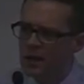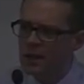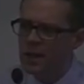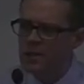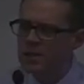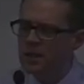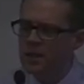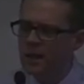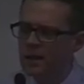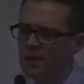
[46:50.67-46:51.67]
That's,
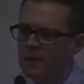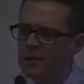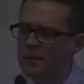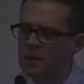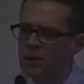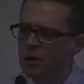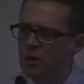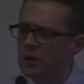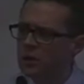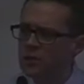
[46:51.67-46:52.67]
that, that might be the
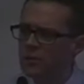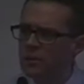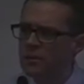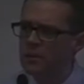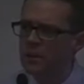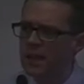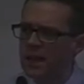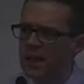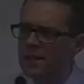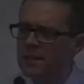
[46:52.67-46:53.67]
God that you've been
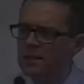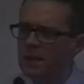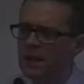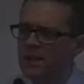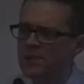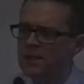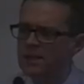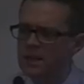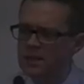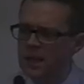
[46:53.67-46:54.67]
led to believe
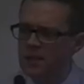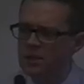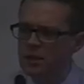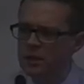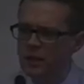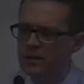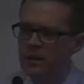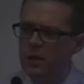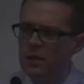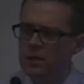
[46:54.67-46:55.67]
exists. That's not the
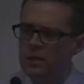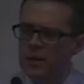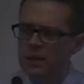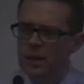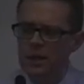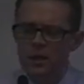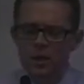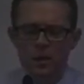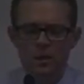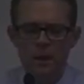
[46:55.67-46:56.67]
living God of the Bible. The
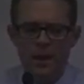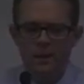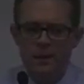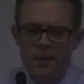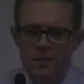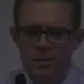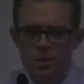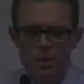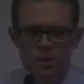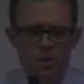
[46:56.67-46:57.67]
God of the Bible has
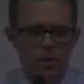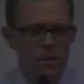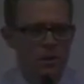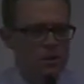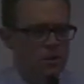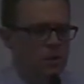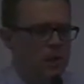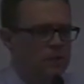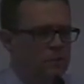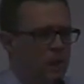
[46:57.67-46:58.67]
pursued you with his own
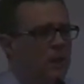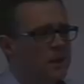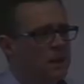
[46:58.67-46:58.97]
lifeblood